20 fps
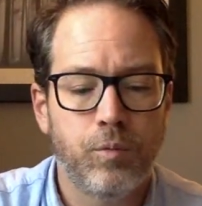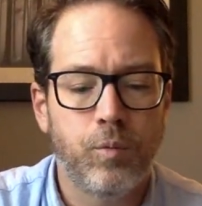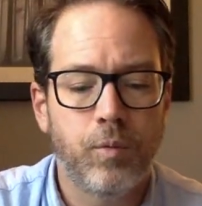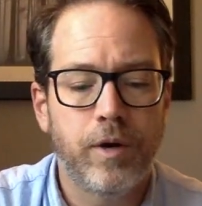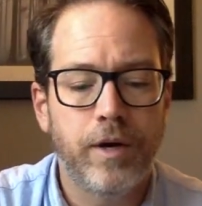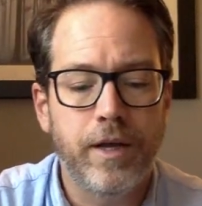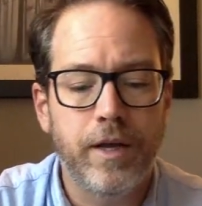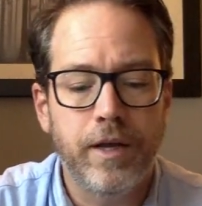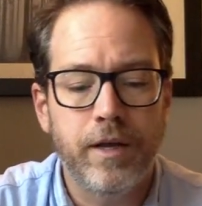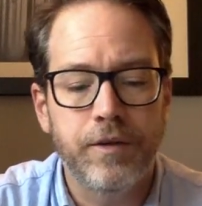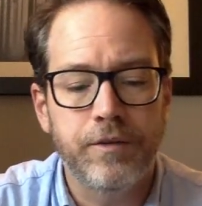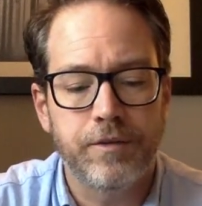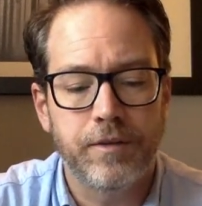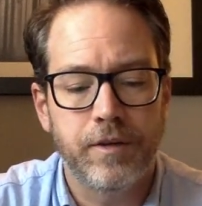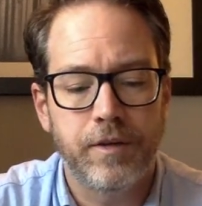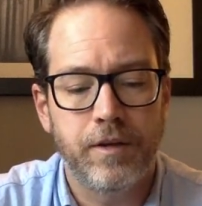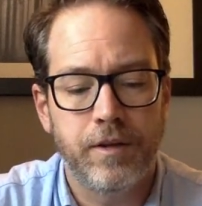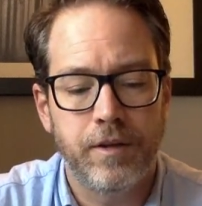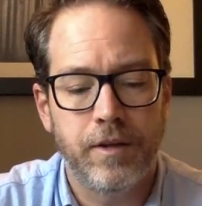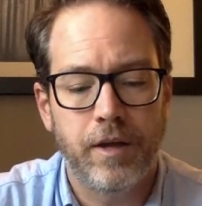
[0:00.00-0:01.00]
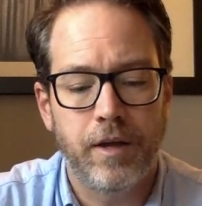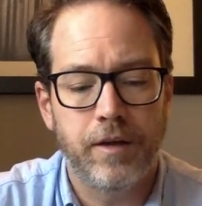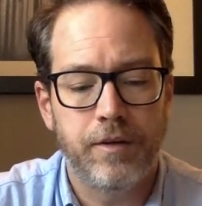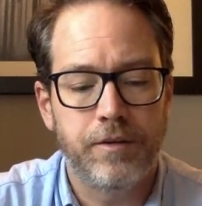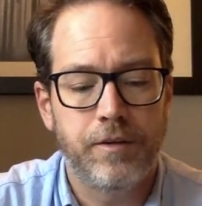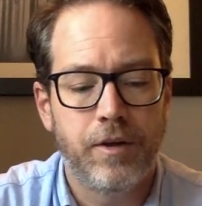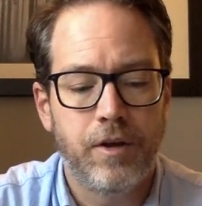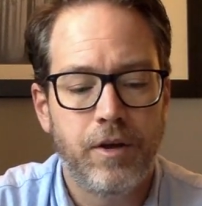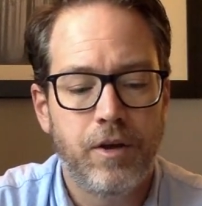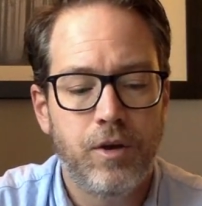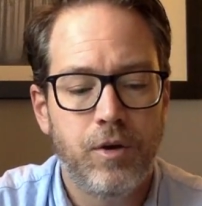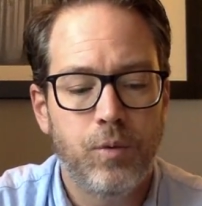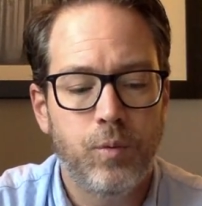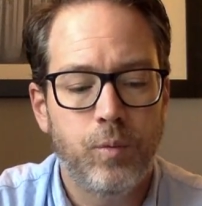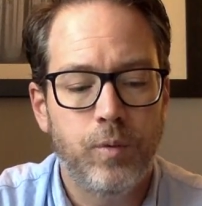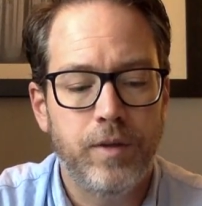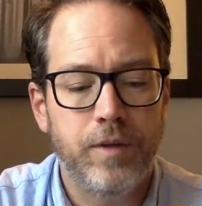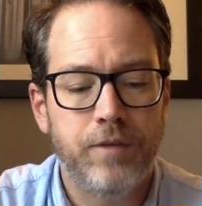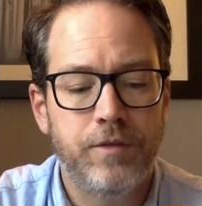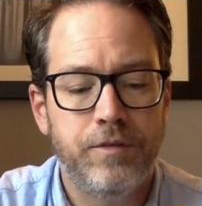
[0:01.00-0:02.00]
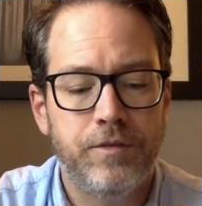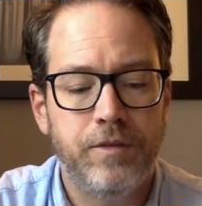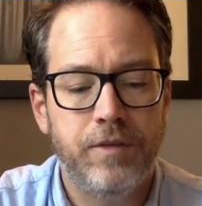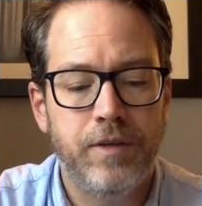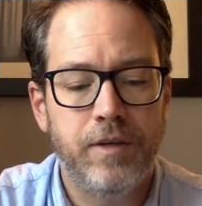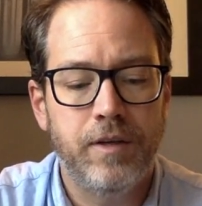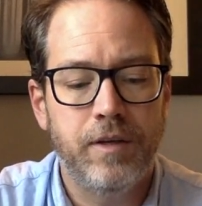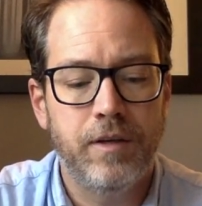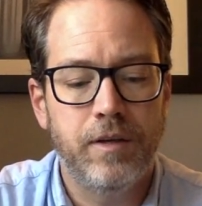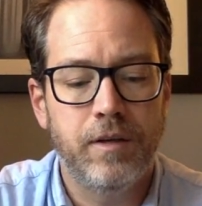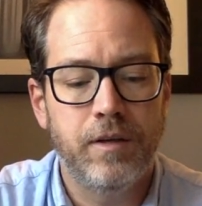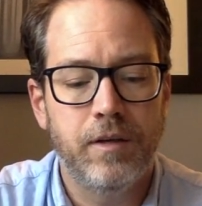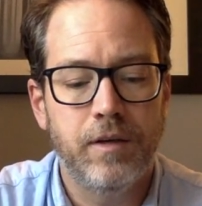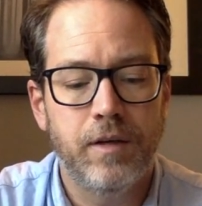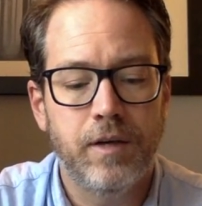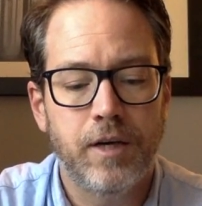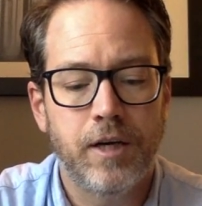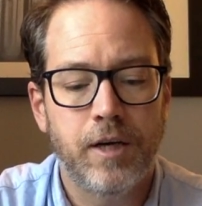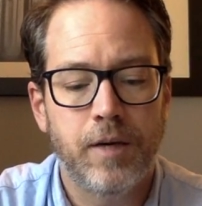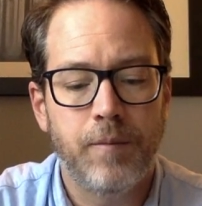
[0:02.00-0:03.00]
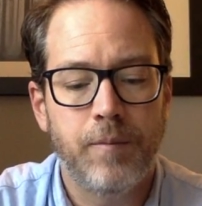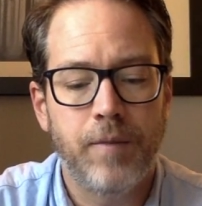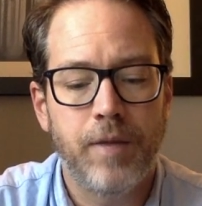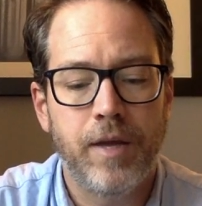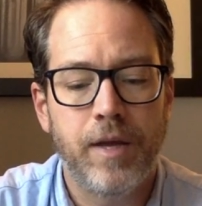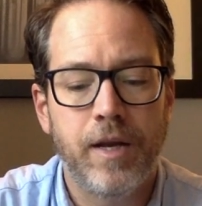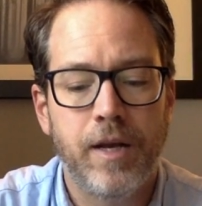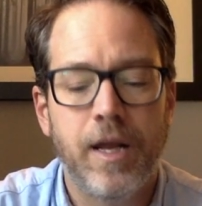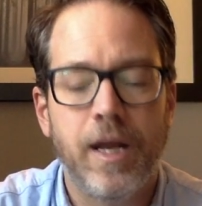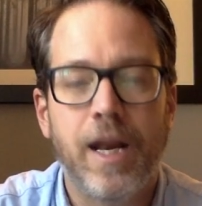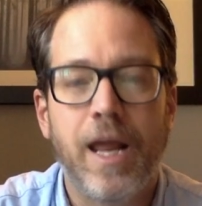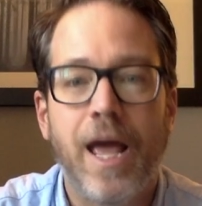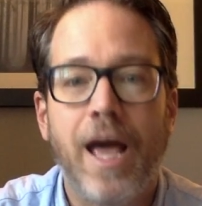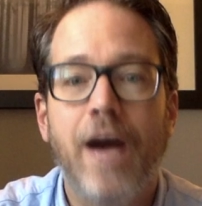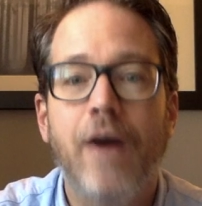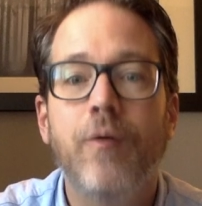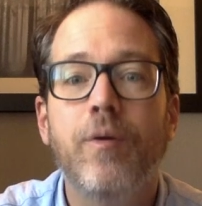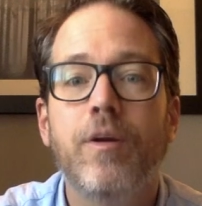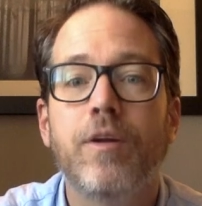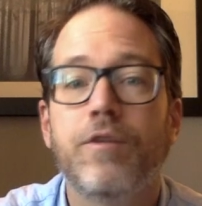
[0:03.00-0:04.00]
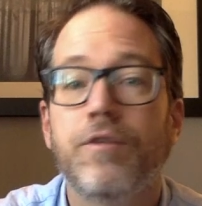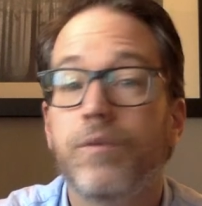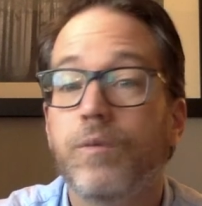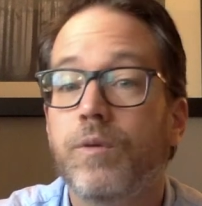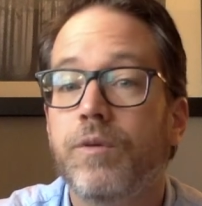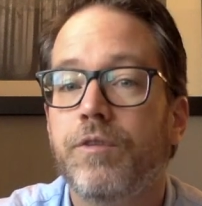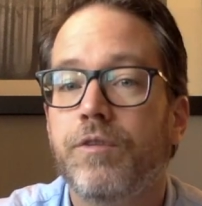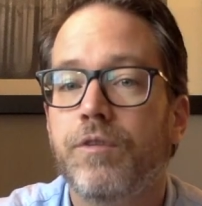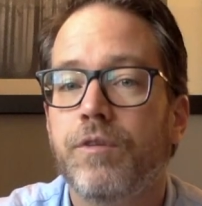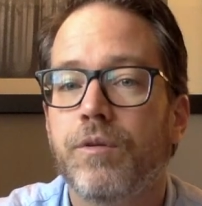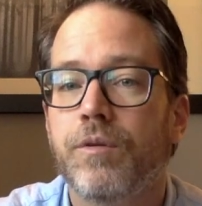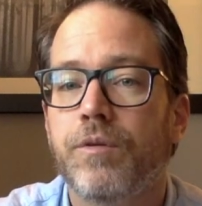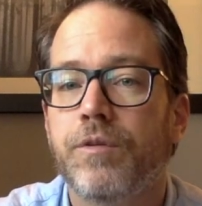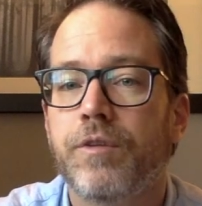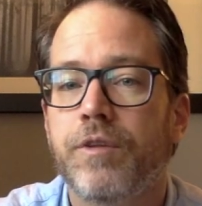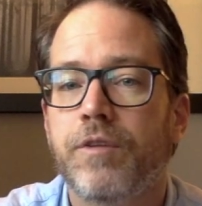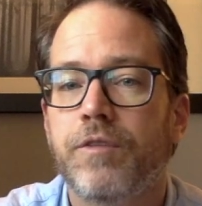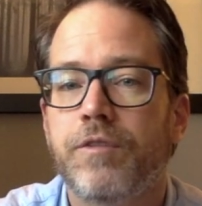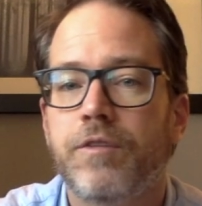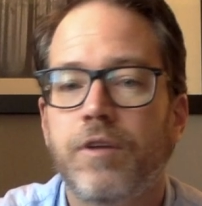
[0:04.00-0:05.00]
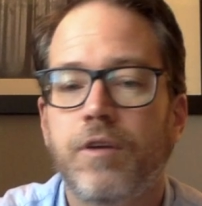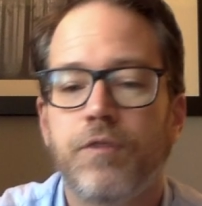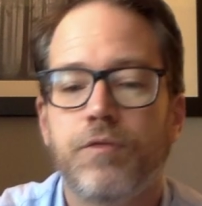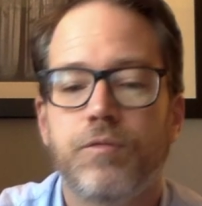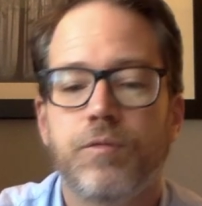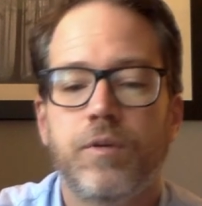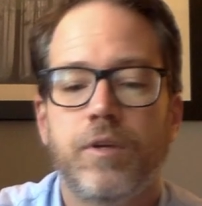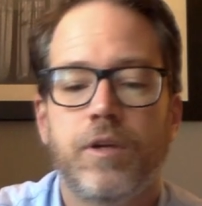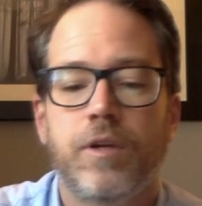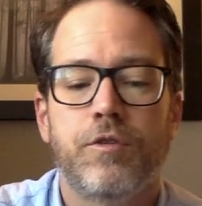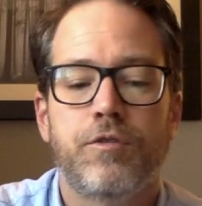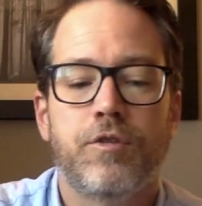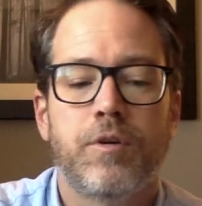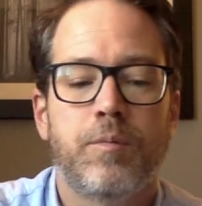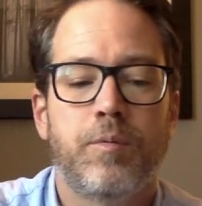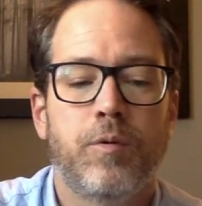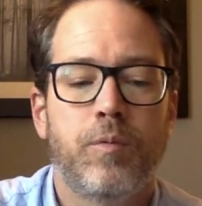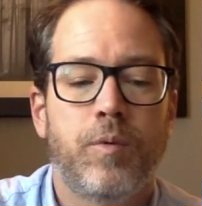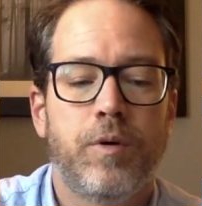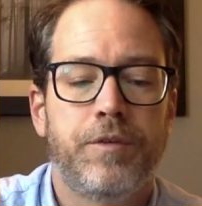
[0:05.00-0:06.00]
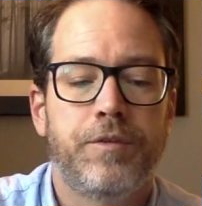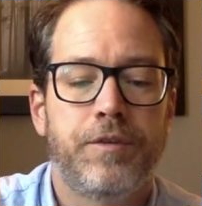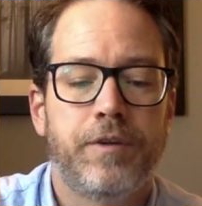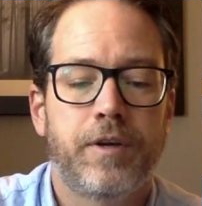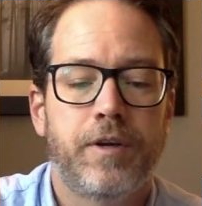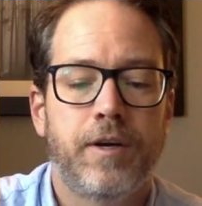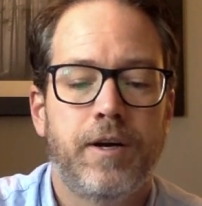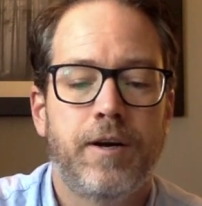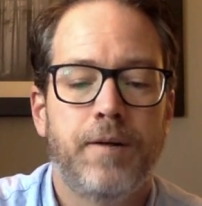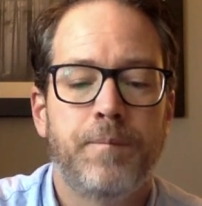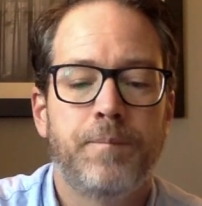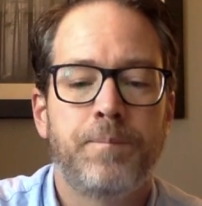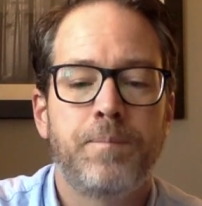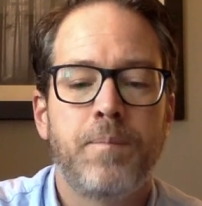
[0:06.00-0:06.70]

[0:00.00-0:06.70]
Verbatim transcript: What is it that we see um, and, and how it is that we see those things does really interpret what's to come.